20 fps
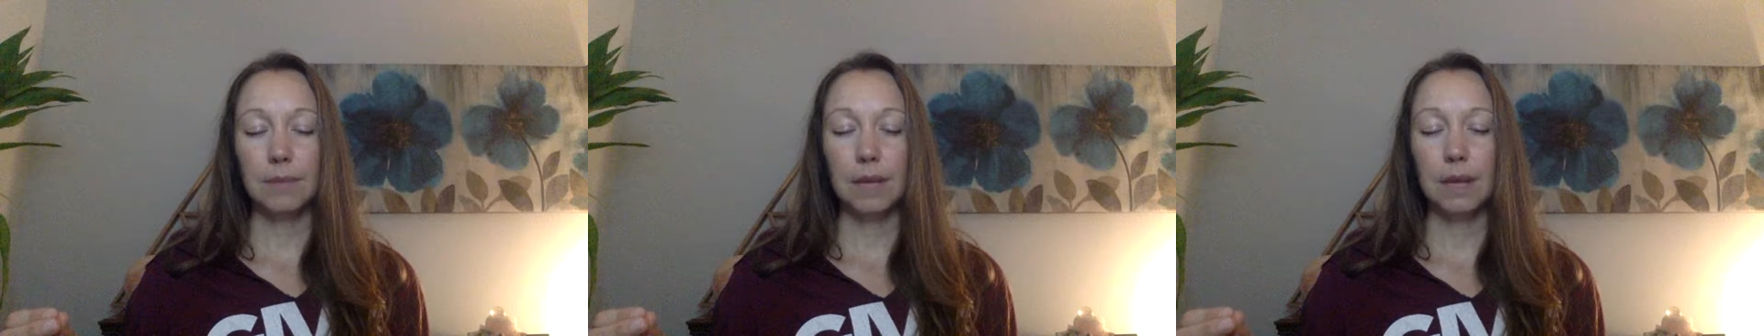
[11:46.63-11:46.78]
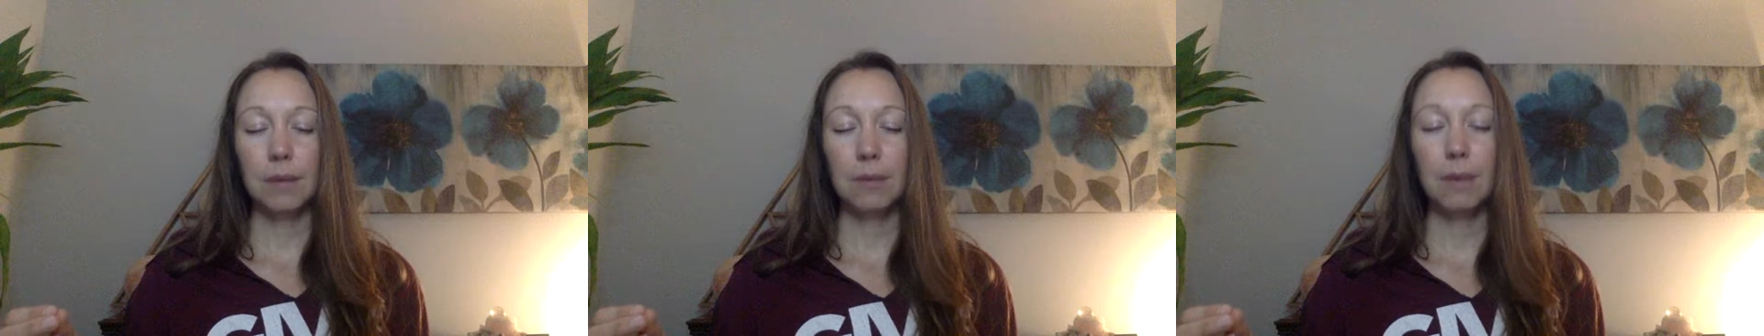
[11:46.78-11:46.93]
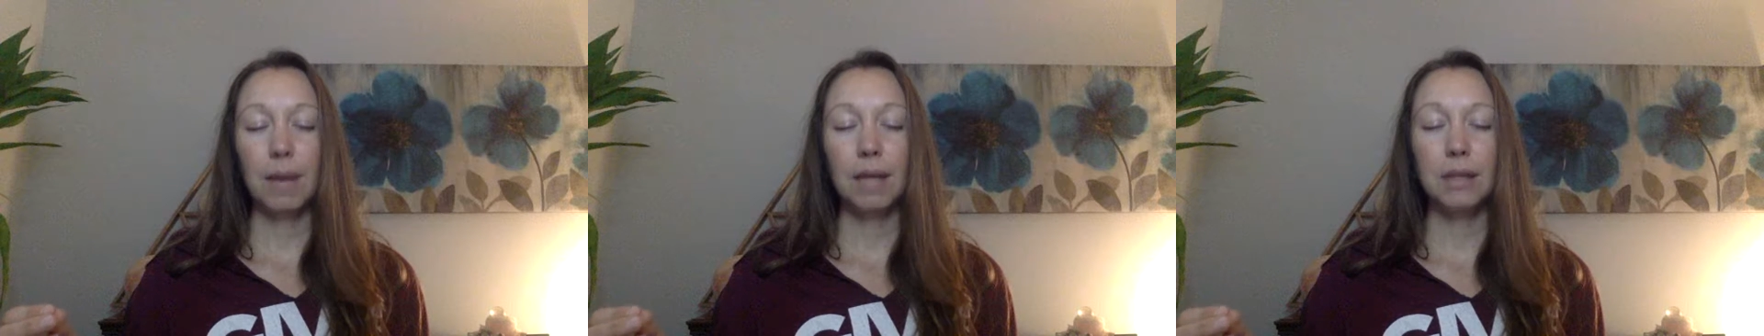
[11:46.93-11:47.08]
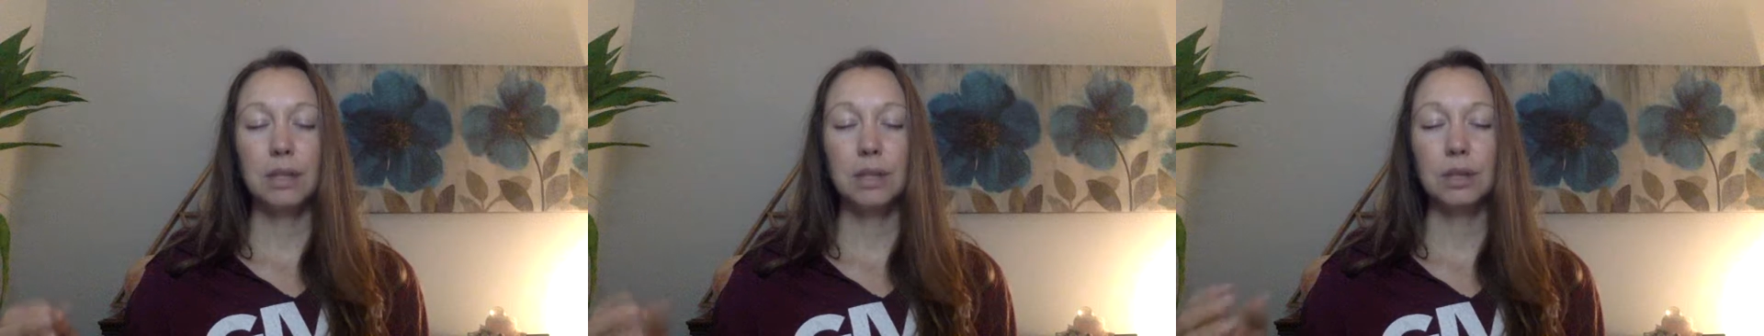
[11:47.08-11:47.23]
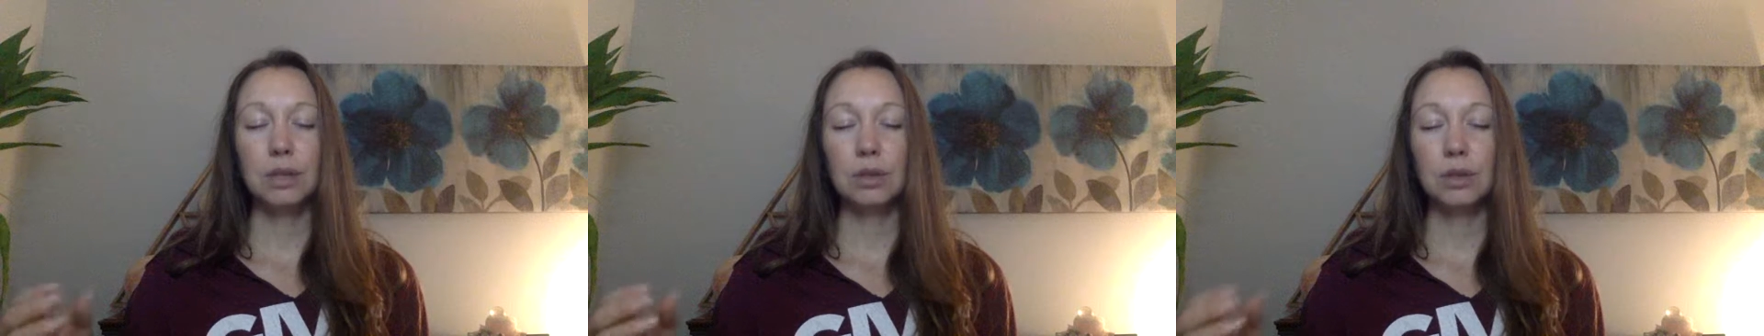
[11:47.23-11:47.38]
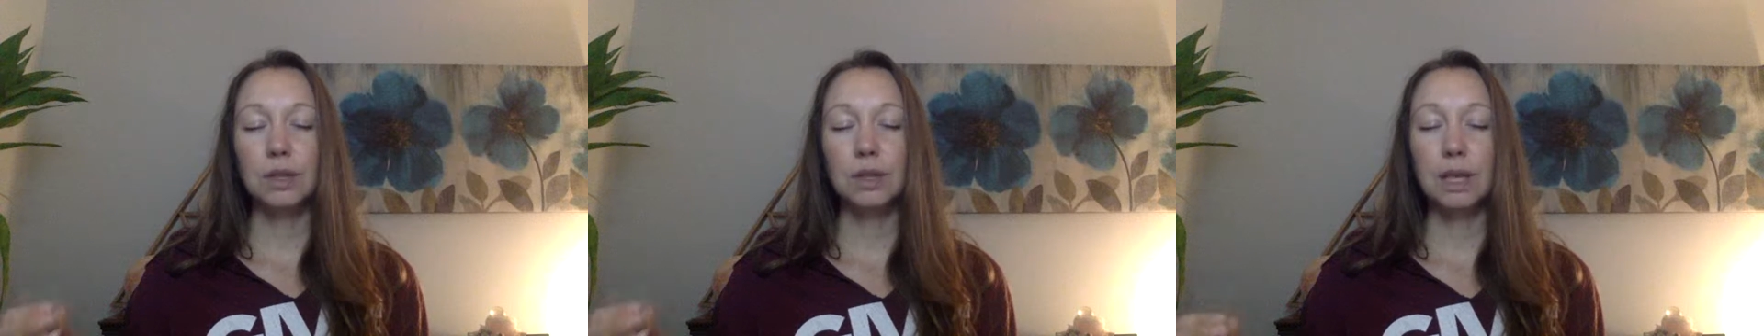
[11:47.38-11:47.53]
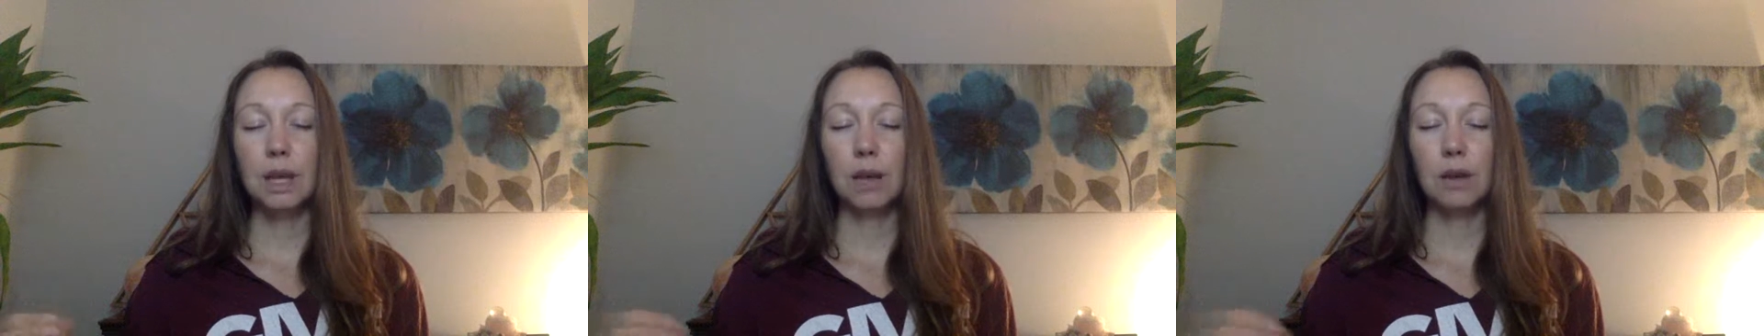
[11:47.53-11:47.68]
Imagine
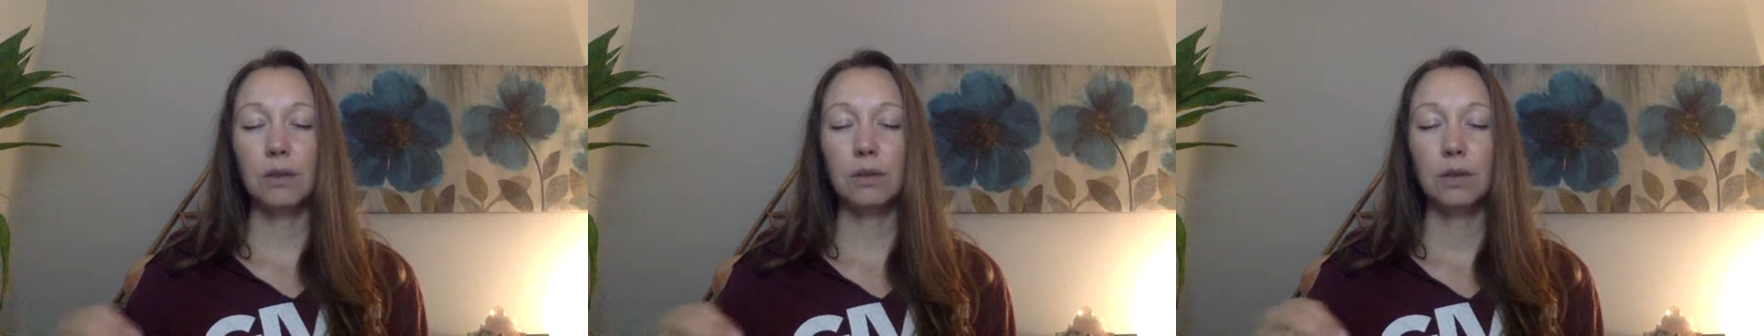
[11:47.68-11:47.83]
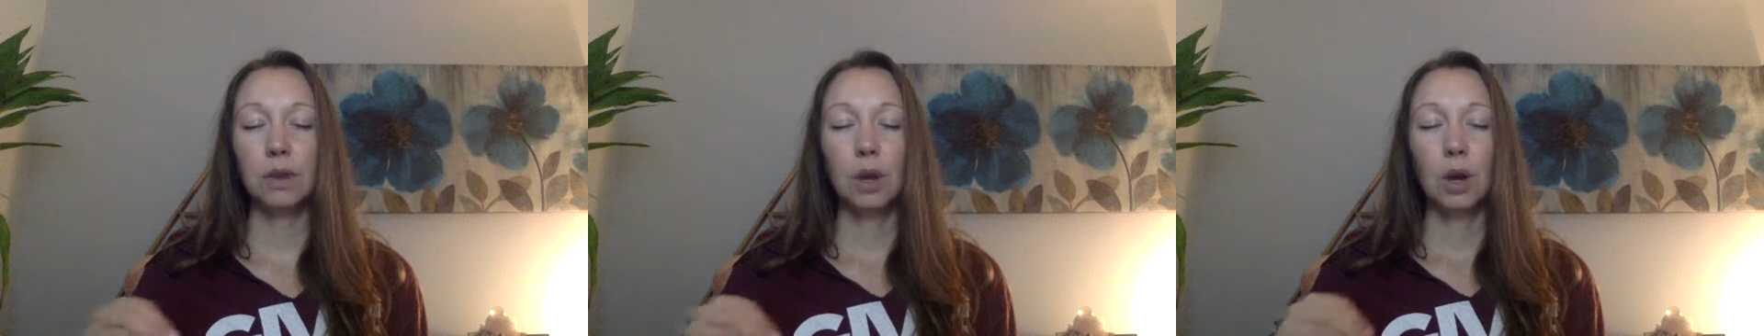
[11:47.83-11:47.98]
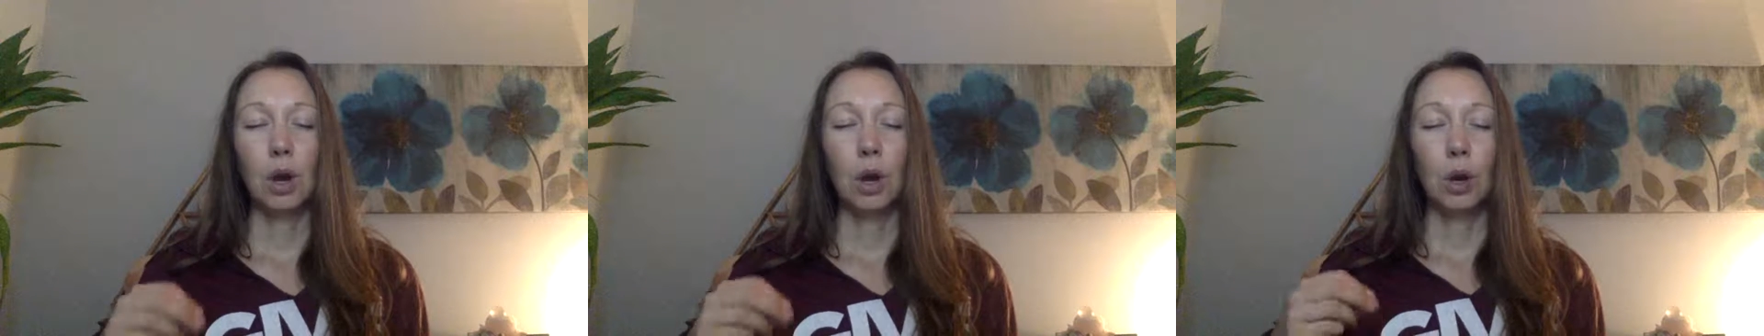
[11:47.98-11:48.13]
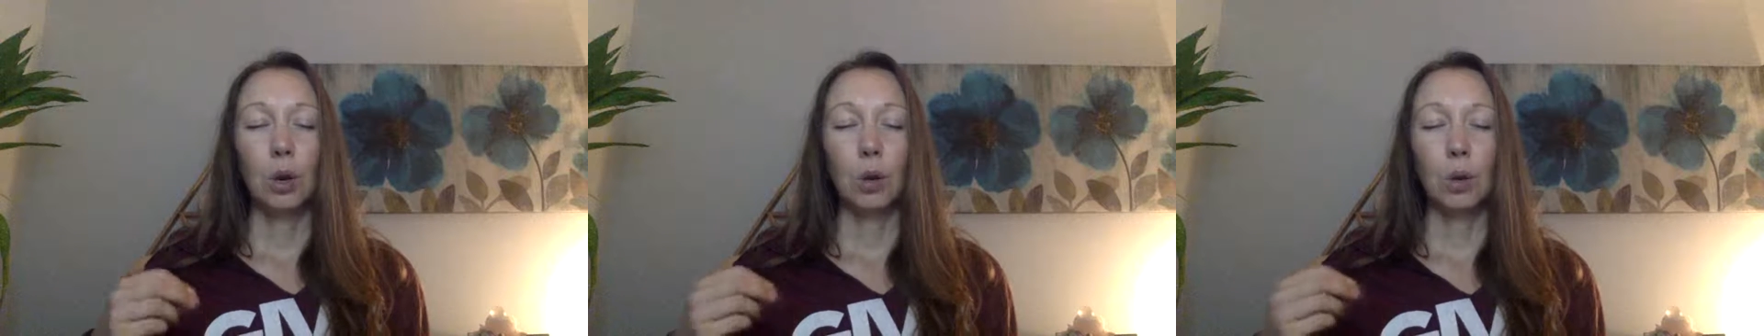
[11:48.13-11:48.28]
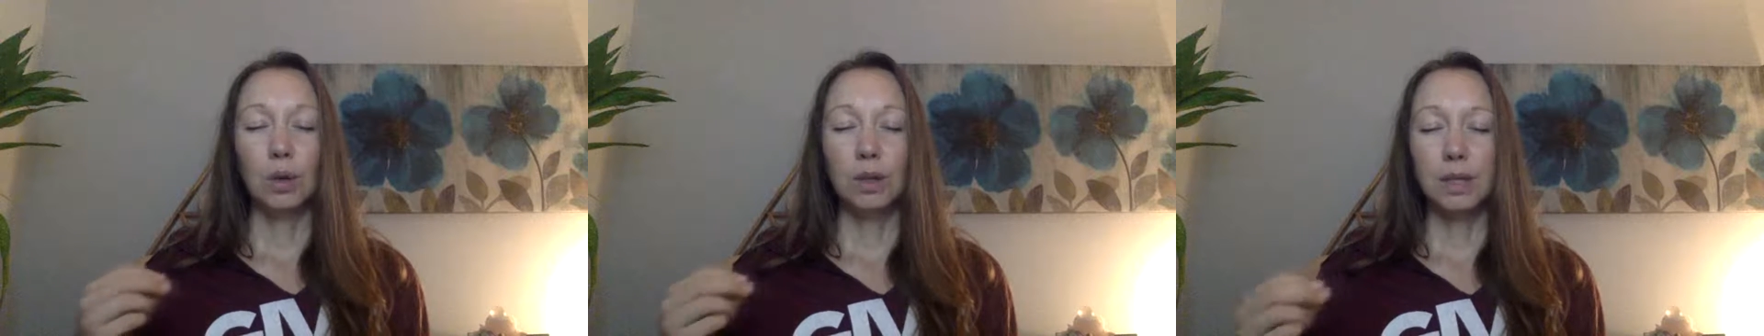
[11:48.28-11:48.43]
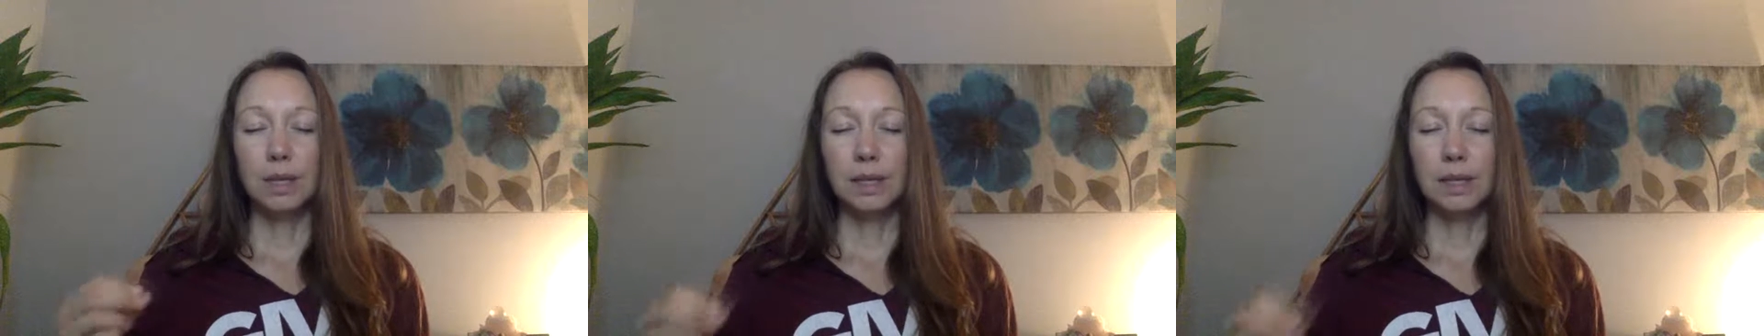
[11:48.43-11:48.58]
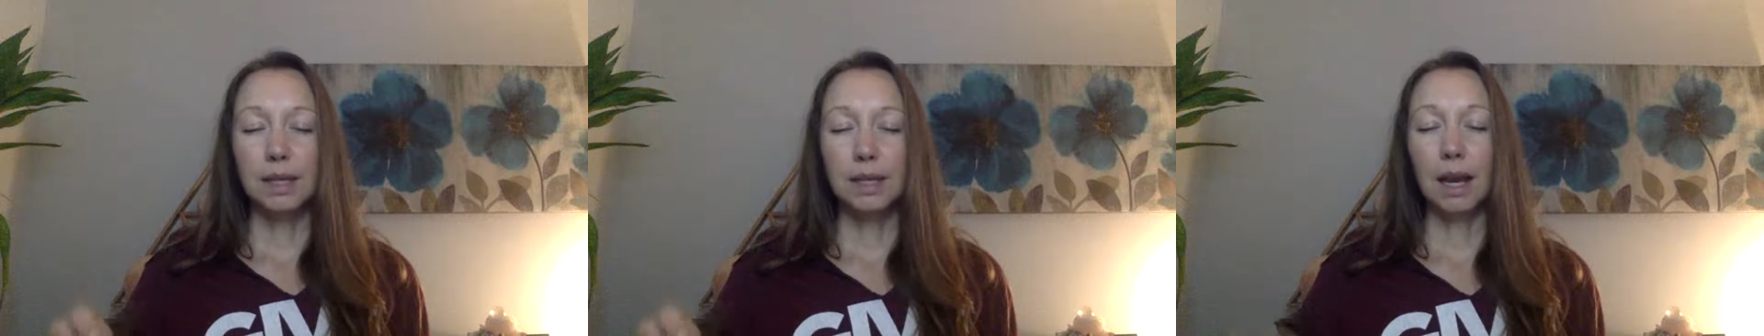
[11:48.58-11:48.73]
yourself or
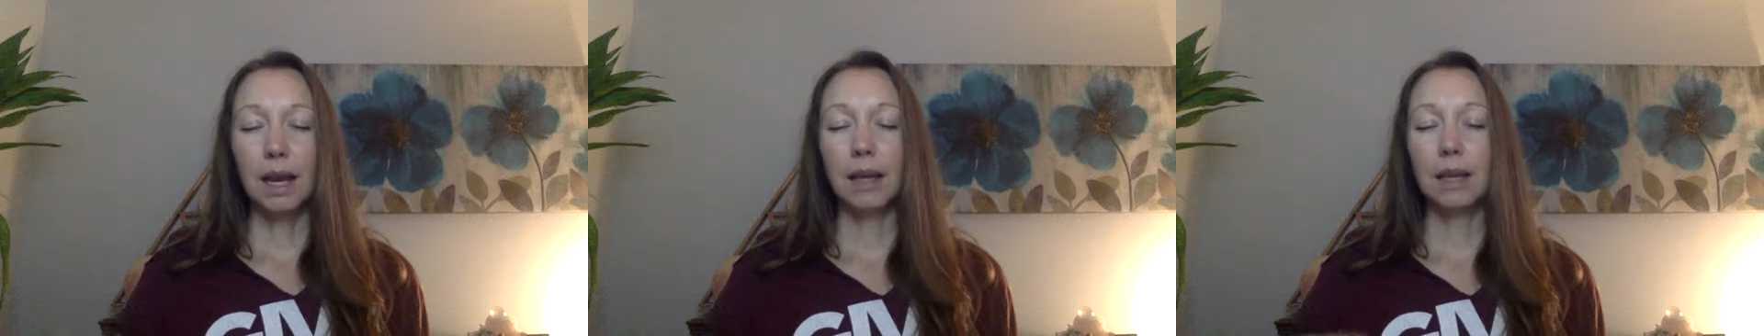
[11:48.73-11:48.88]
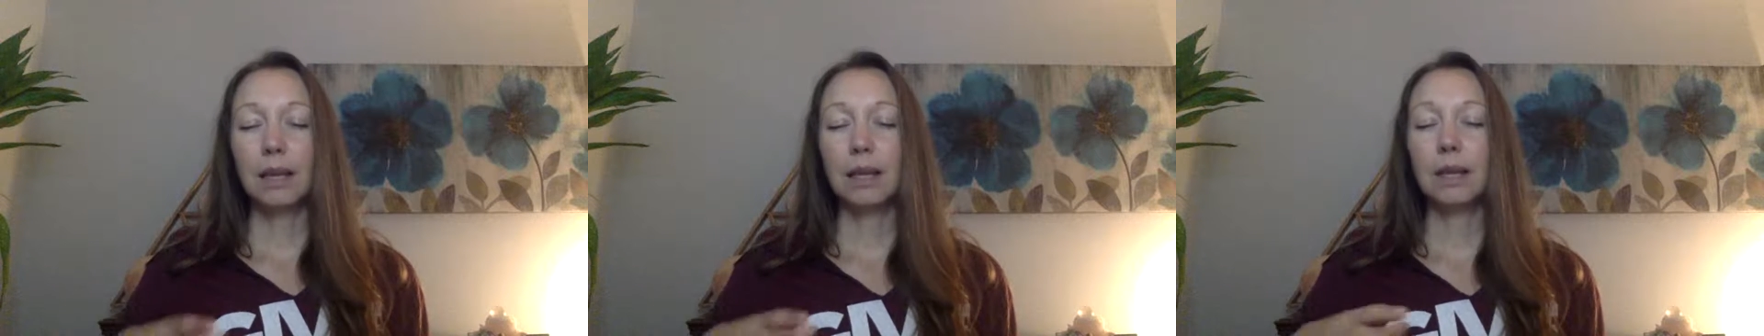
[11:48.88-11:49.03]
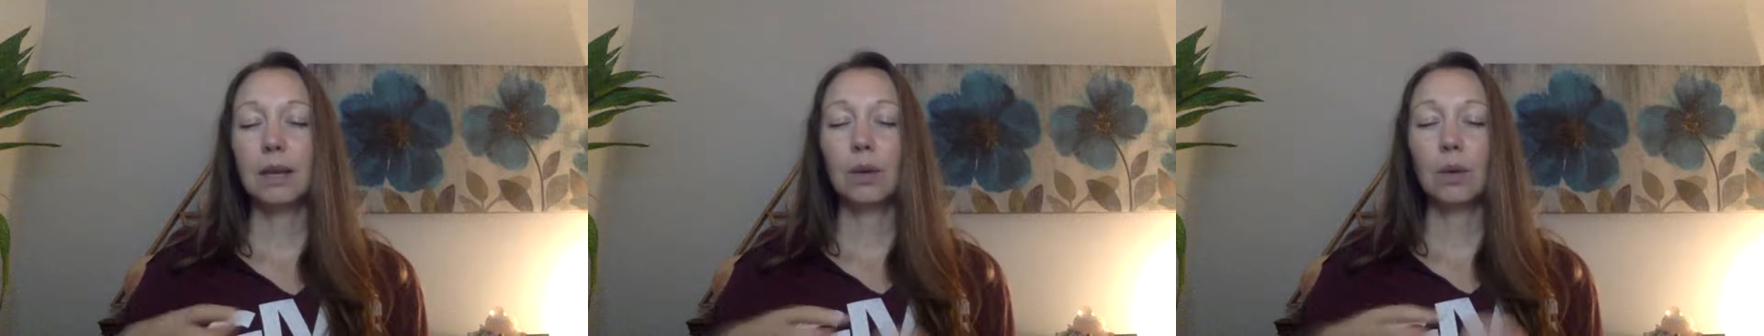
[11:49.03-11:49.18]
society,